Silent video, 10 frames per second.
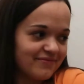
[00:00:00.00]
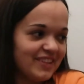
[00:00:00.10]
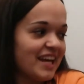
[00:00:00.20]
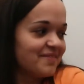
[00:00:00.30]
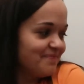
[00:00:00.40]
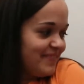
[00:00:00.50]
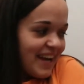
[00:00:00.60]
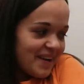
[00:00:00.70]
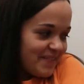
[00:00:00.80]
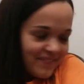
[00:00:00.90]
yeah,
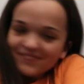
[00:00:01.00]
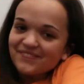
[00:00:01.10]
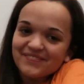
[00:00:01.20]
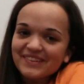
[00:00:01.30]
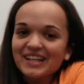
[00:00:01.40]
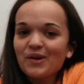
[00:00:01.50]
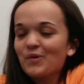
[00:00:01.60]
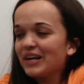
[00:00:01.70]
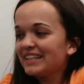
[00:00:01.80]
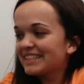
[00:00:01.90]
I am
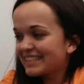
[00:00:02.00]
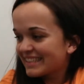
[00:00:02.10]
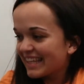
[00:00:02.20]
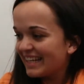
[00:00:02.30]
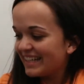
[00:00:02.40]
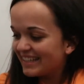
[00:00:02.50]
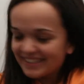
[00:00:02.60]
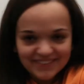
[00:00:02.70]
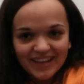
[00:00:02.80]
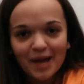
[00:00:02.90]
quite
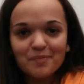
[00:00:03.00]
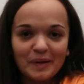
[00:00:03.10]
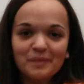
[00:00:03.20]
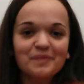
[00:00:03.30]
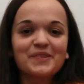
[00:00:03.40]
uh, happy.